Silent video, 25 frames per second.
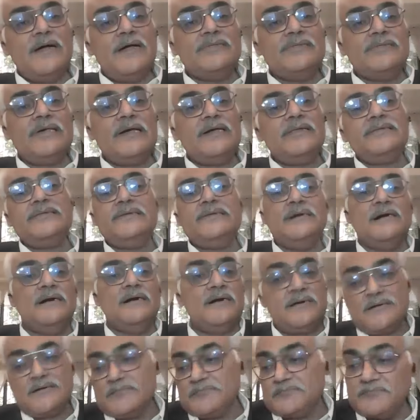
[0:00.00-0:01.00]
And then
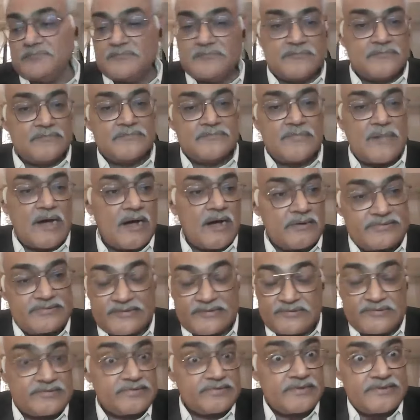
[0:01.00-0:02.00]
here,
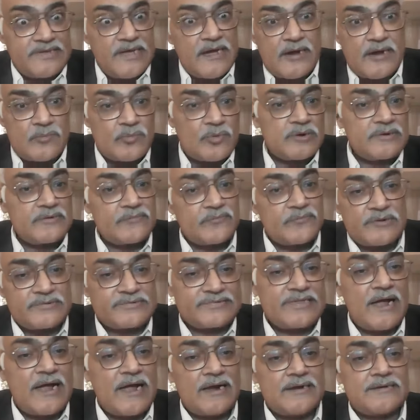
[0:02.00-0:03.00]
Sanjeev said, yeah, what
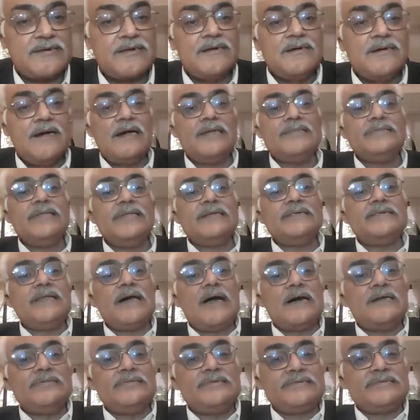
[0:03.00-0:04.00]
was that? And
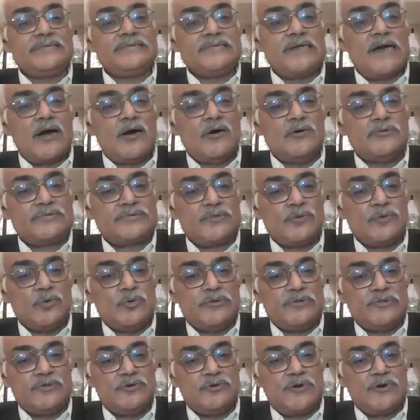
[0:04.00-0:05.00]
then this is how
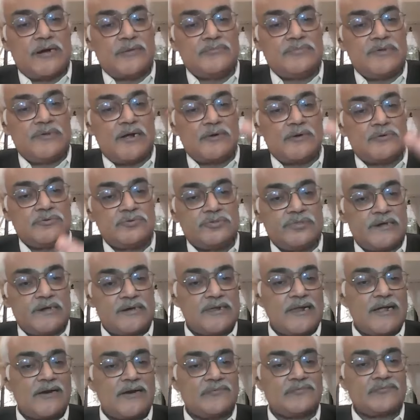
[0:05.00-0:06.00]
slowly you come down to the
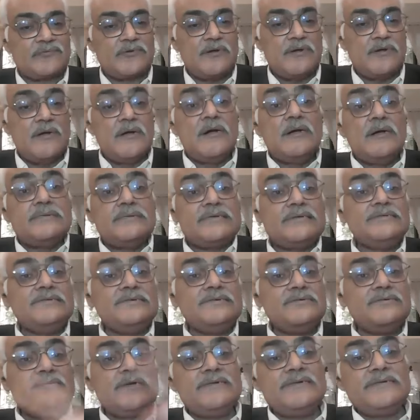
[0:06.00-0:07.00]
graph.
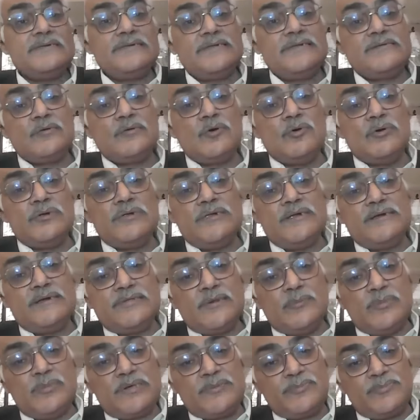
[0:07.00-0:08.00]
Sanjeev can
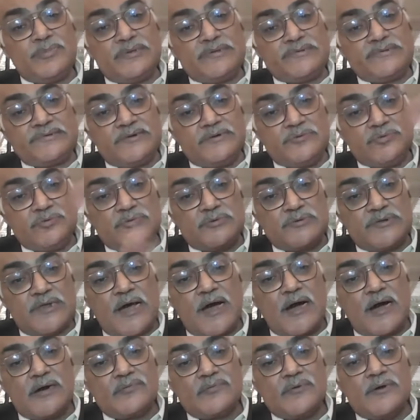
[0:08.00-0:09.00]
correlate the big picture to
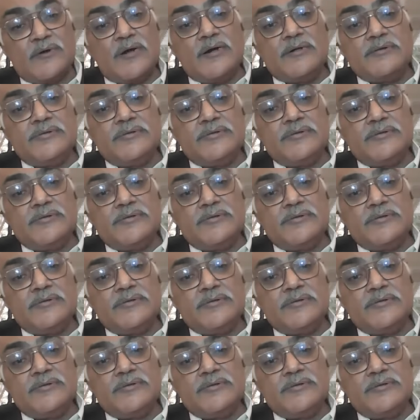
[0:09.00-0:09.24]
graph.